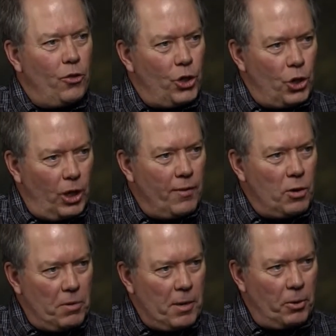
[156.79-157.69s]
that you're
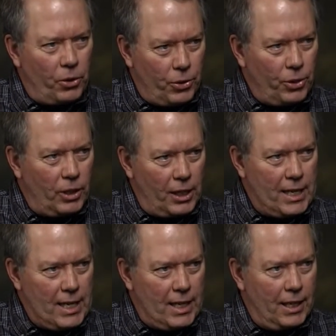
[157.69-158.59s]
leaving people that are still in
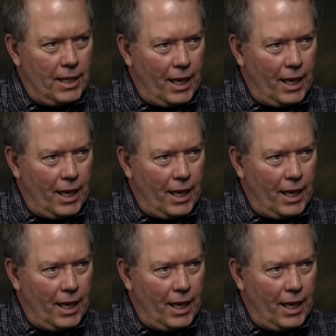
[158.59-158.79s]
need.